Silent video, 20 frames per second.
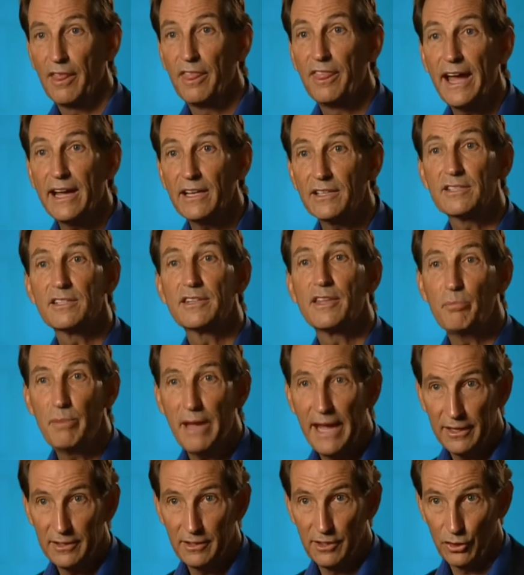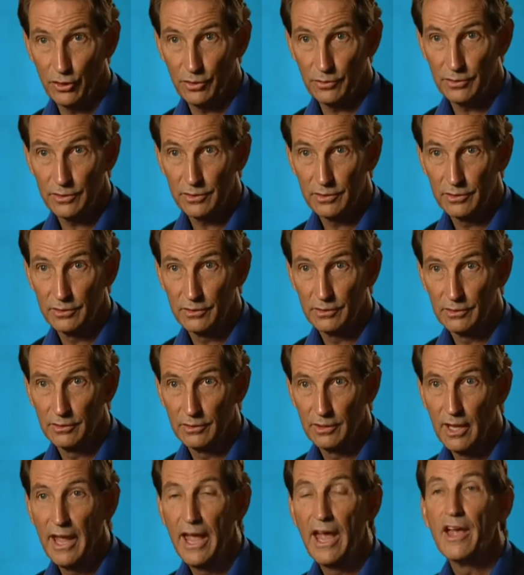That's the bad news.
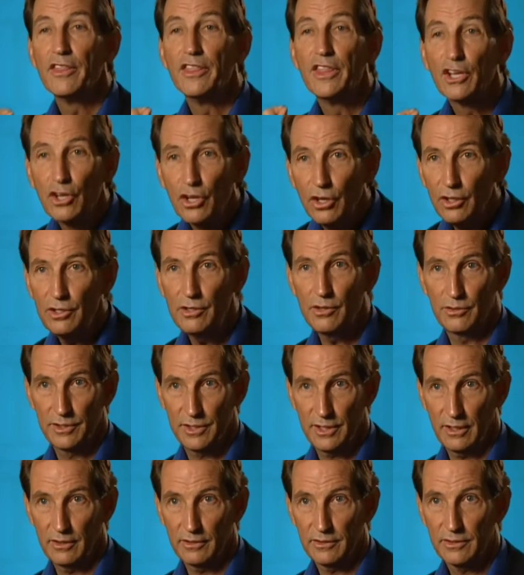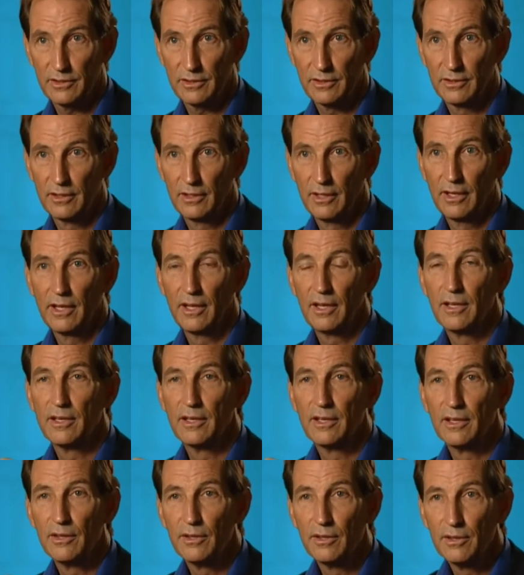The good news is
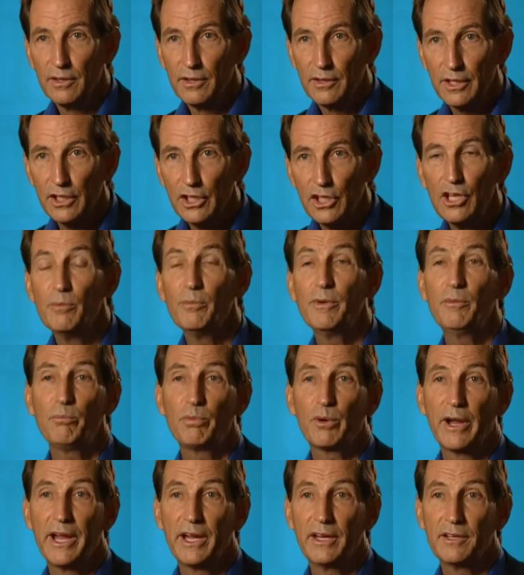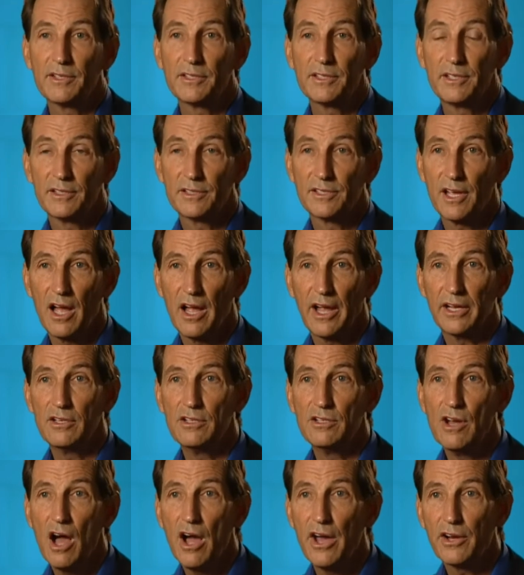the human brain is
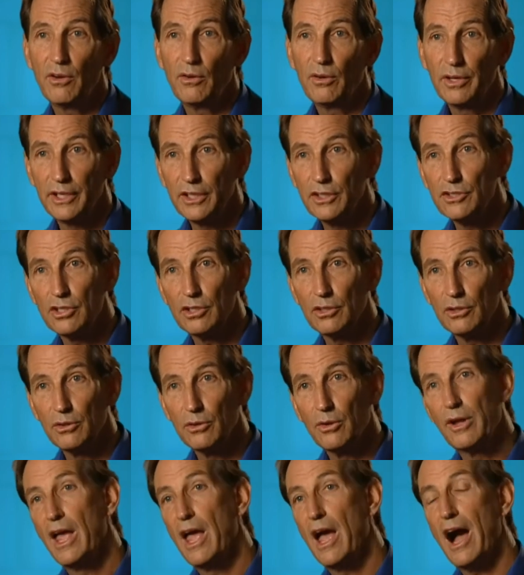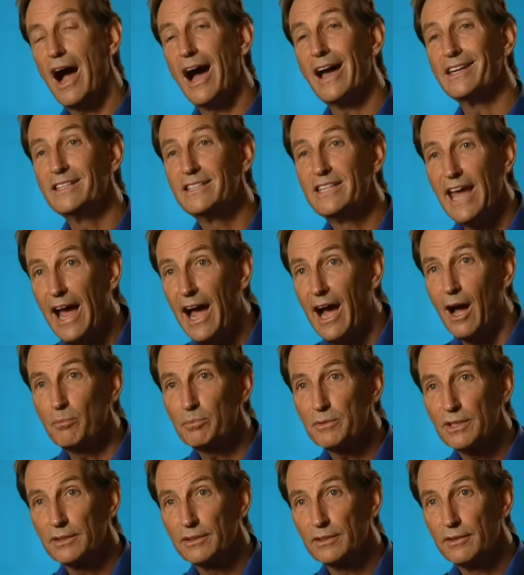designed not only to
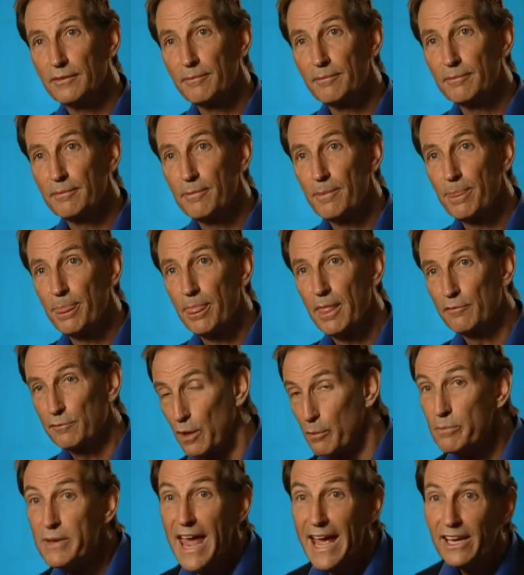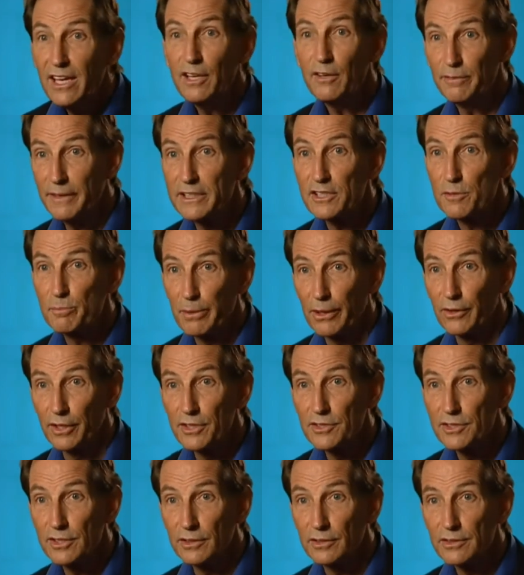adapt from negative
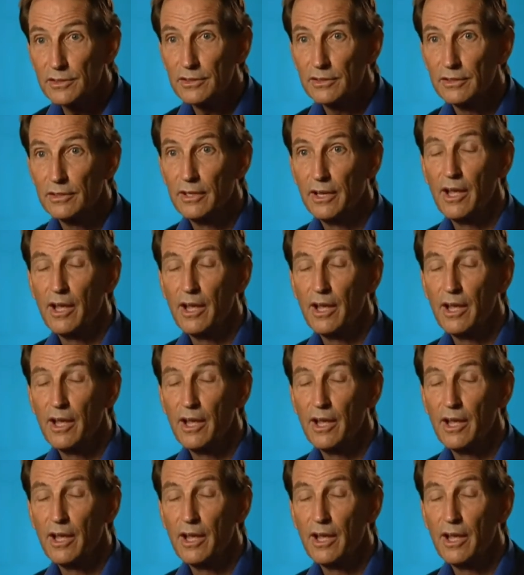experiences,